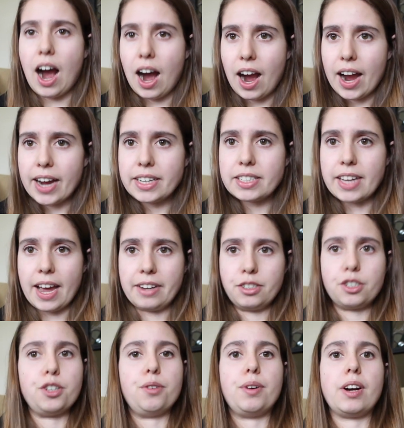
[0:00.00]
I
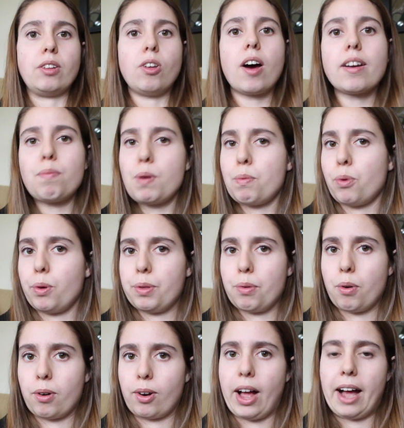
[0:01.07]
tend to, and a lot of people with
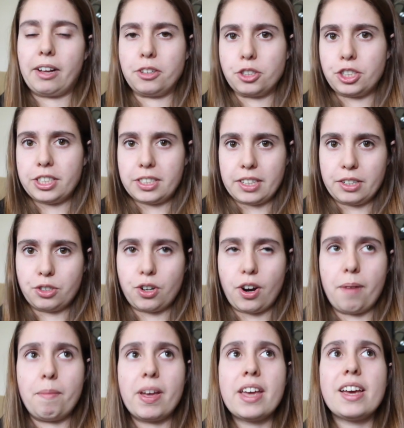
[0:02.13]
oral allergy
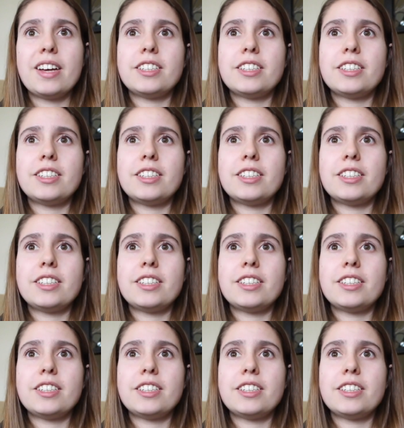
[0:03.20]
syndrome,